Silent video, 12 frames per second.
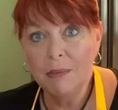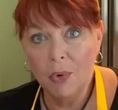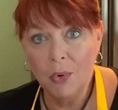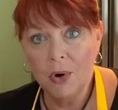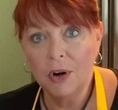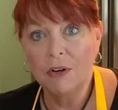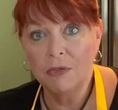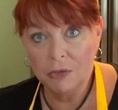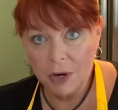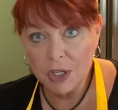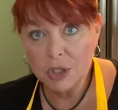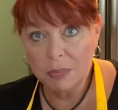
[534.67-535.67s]
more
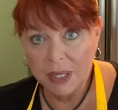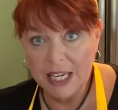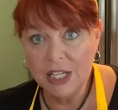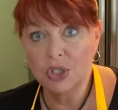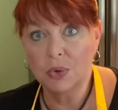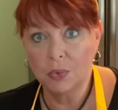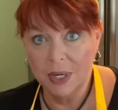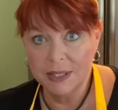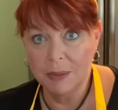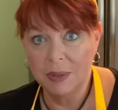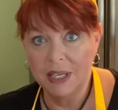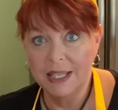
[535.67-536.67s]
fresh peach
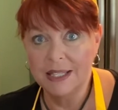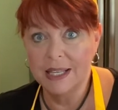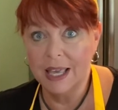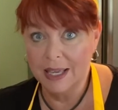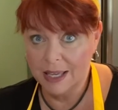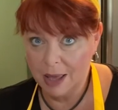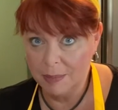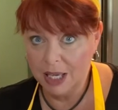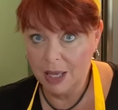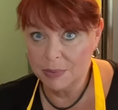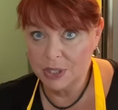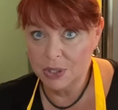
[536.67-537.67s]
recipes
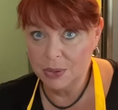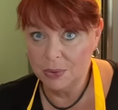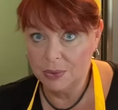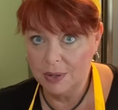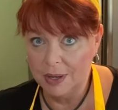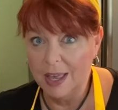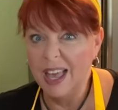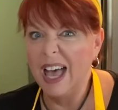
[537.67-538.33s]
coming up soon.